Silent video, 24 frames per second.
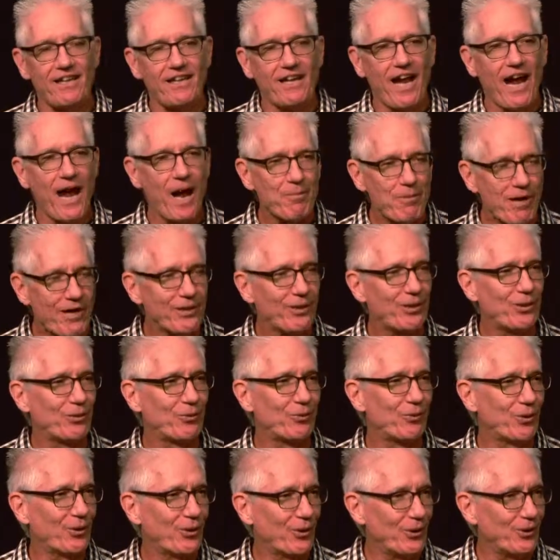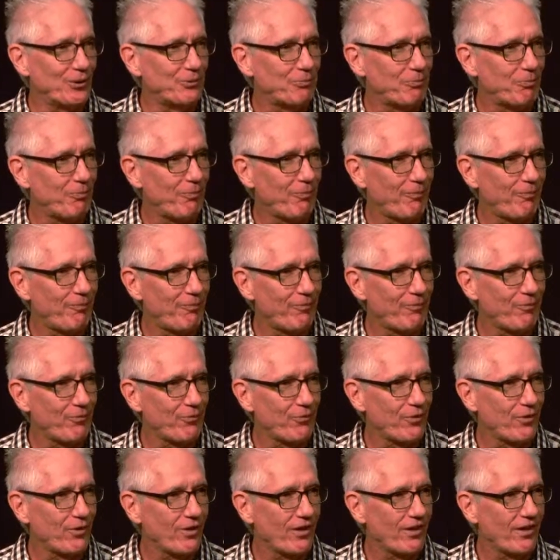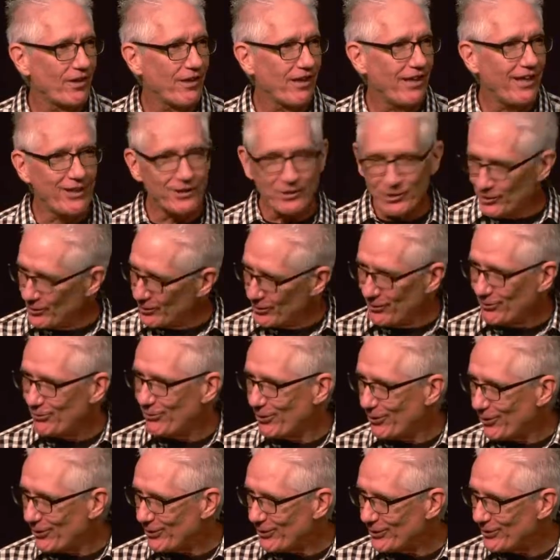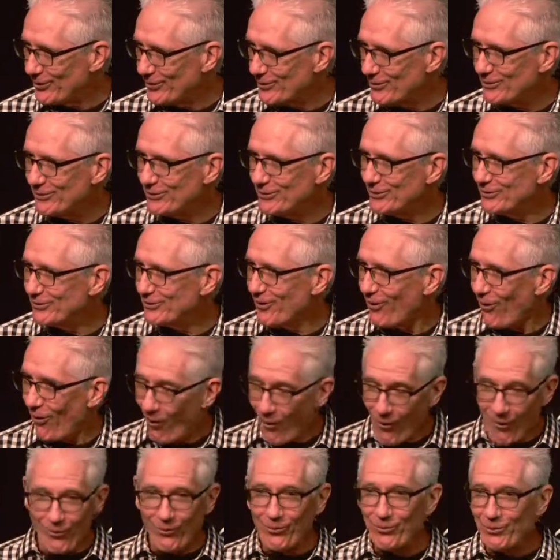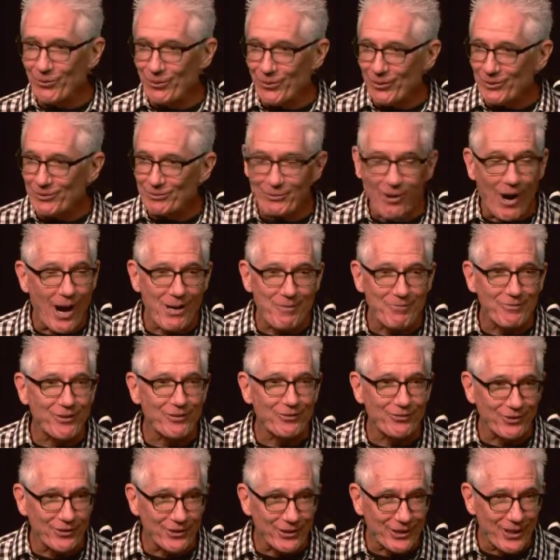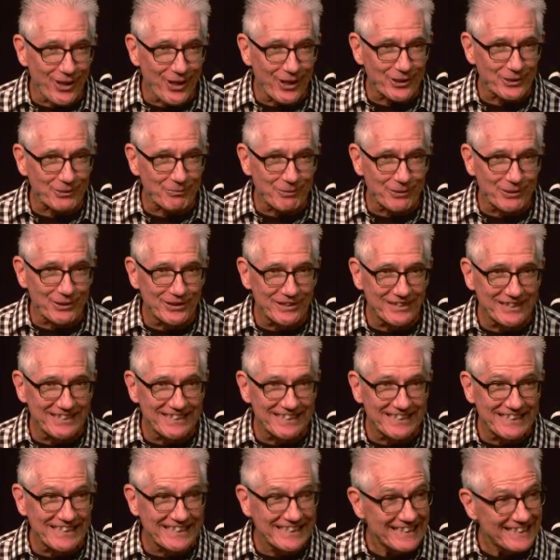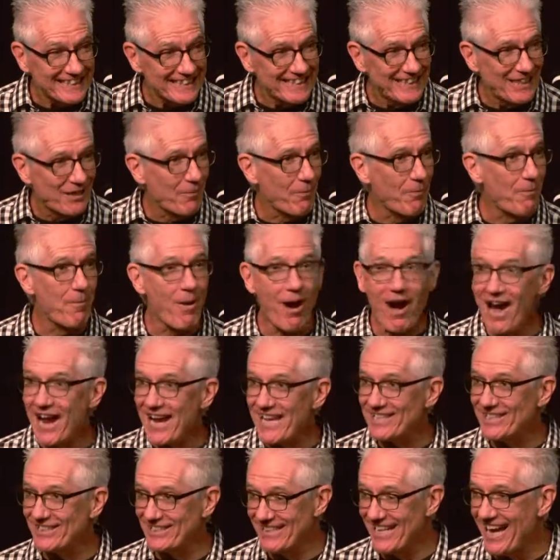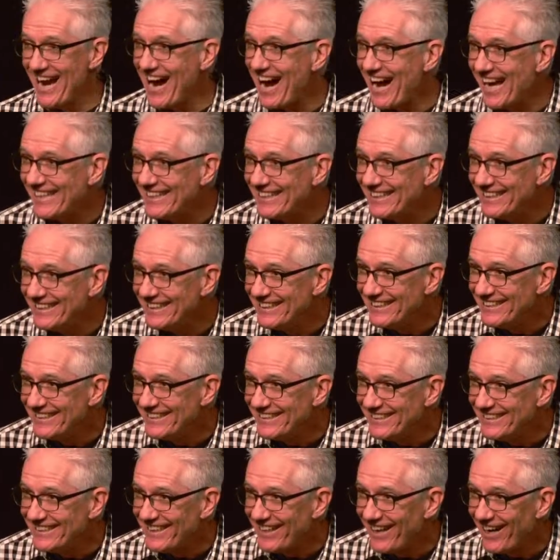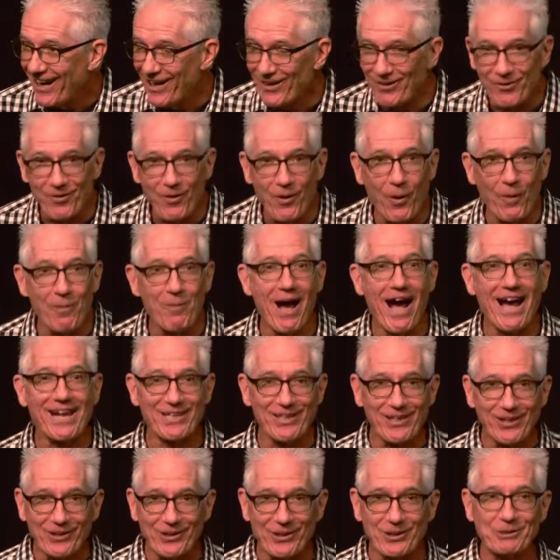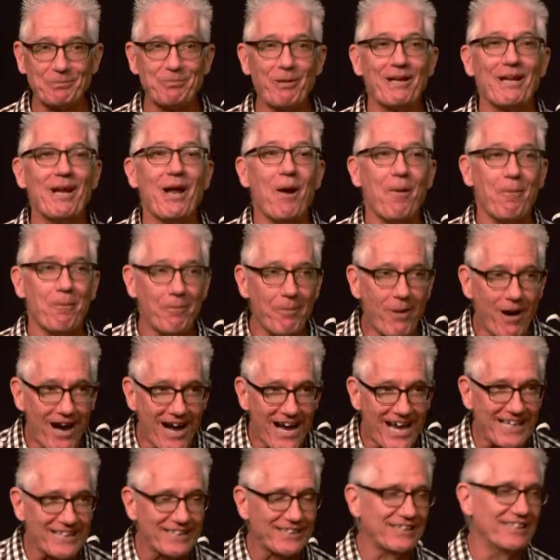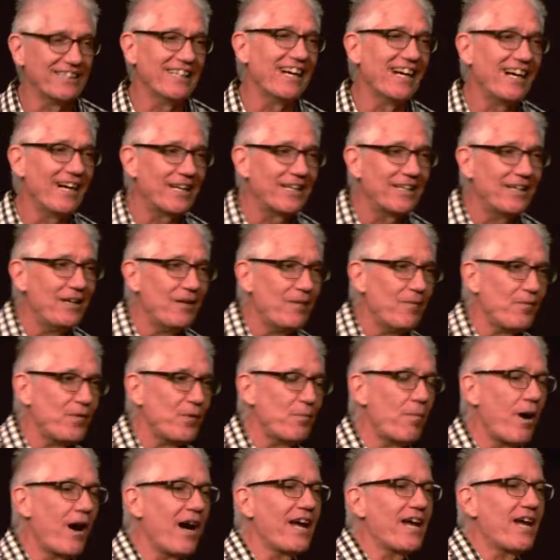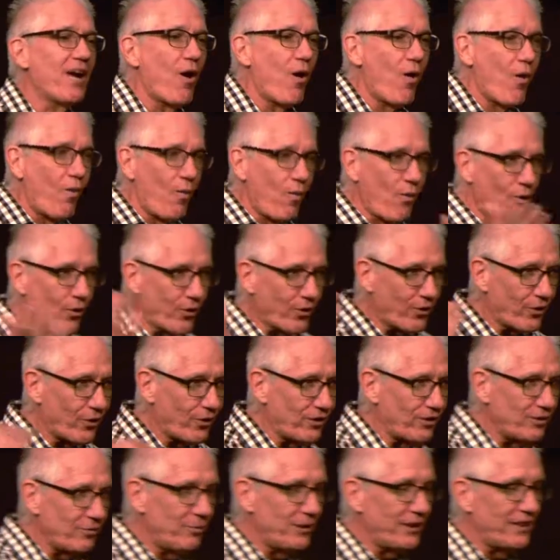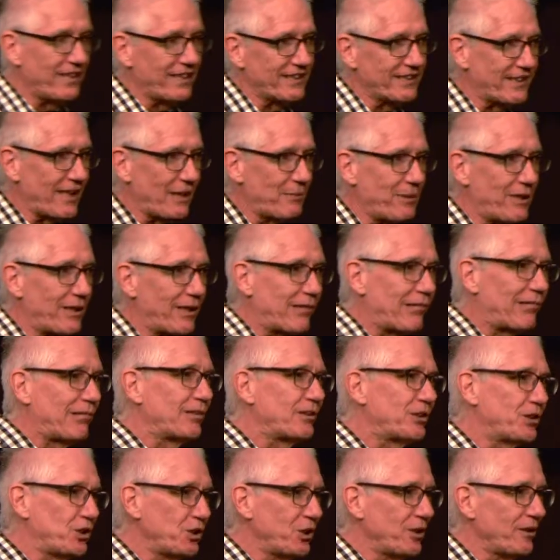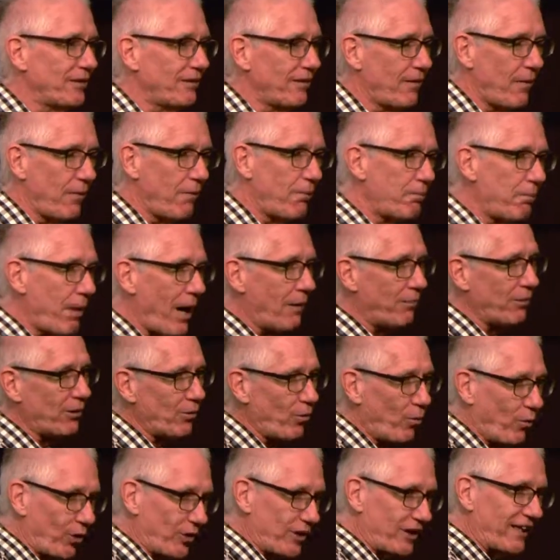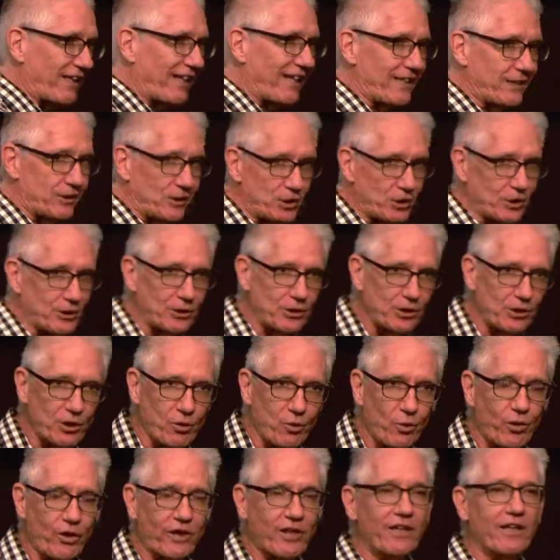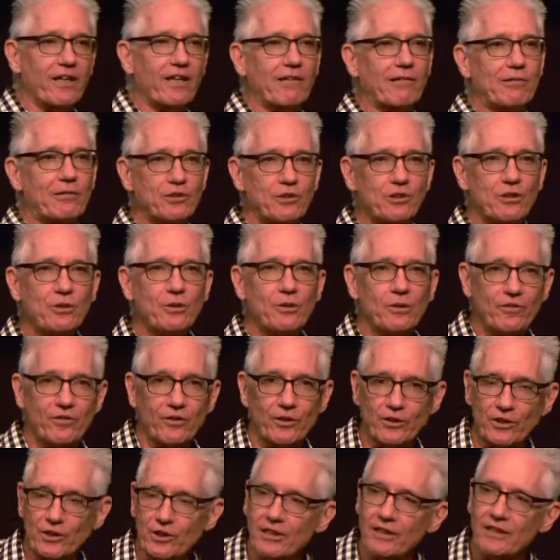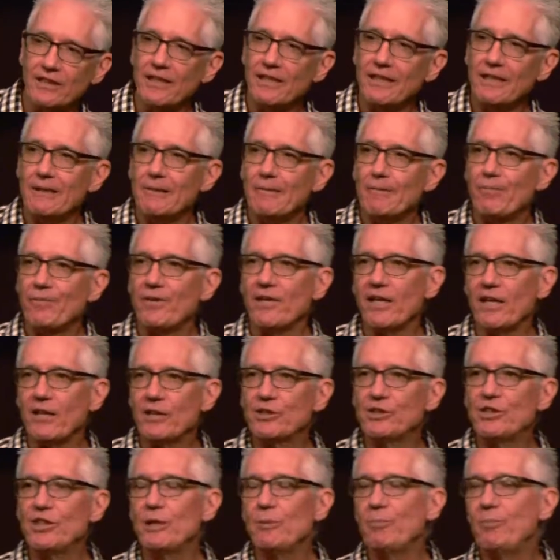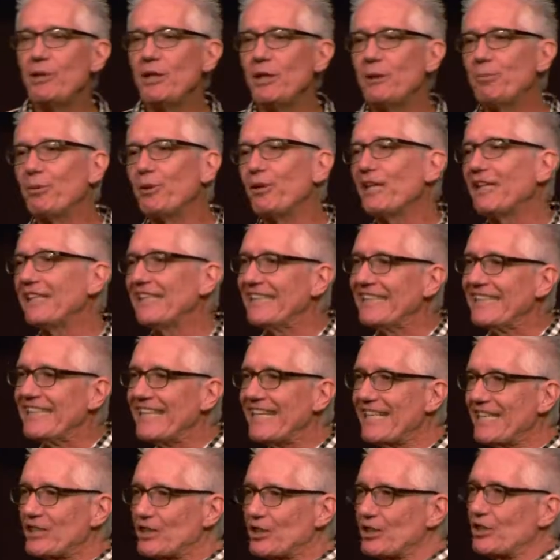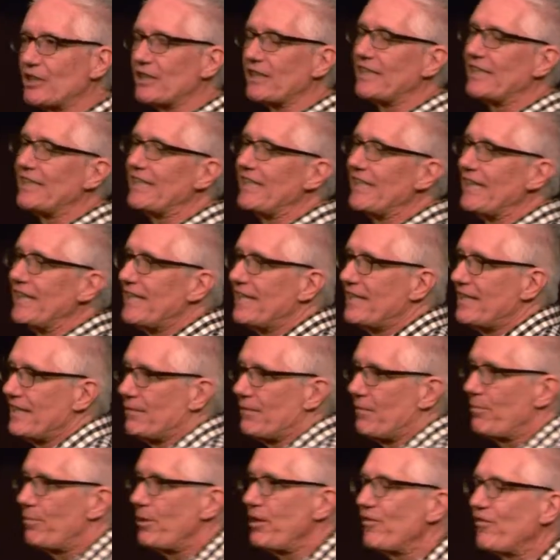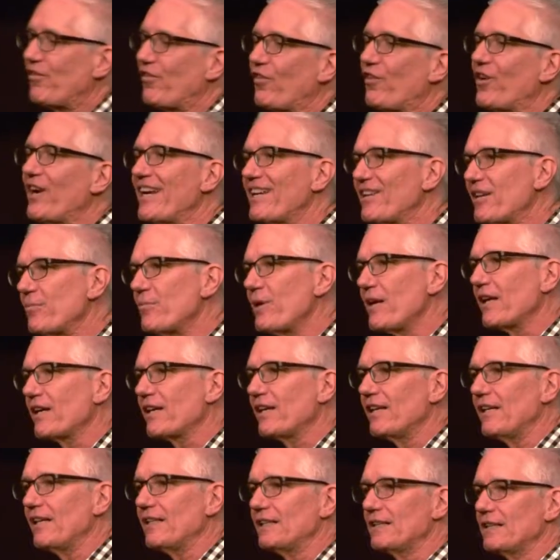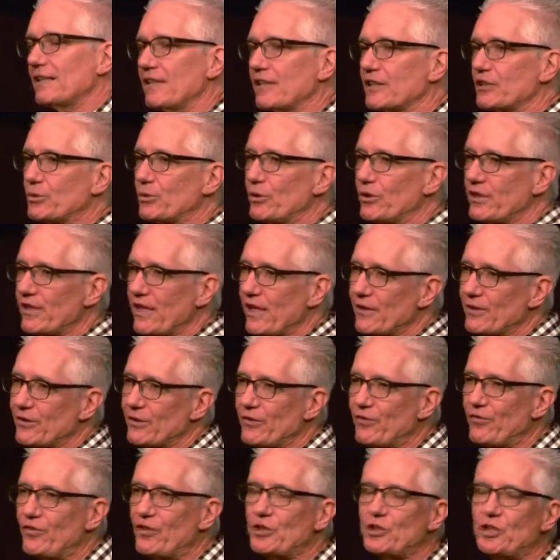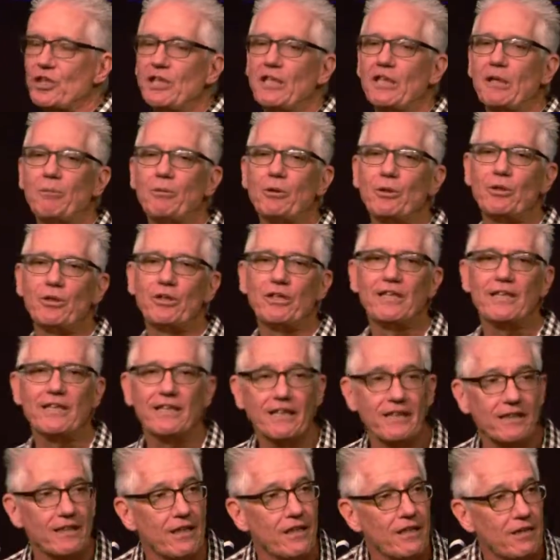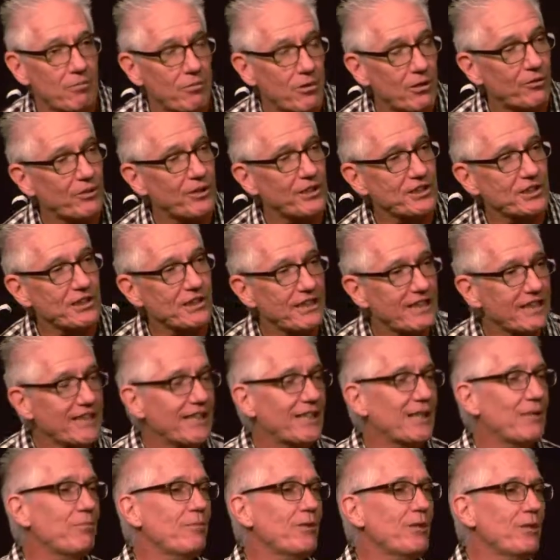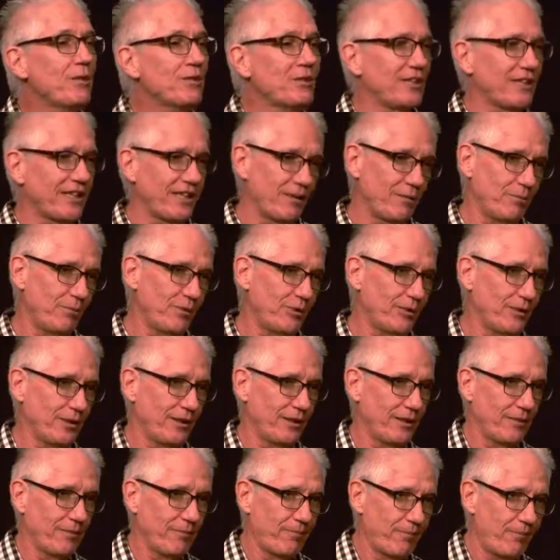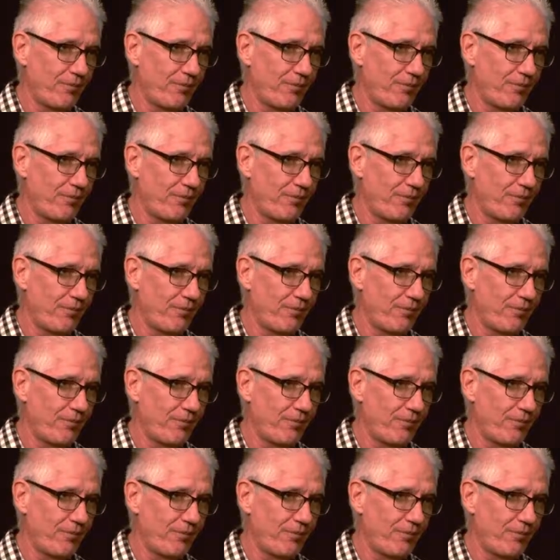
How about your world? Is your world, whole world, ripe for the gospel? Mine's not. I don't know about yours, but mine's not. My world, because I'm in a Christian bubble working at a church and working at a Christian university, is the people I intentionally befriend and make contacts with out in the fishing community and more recently in the music community.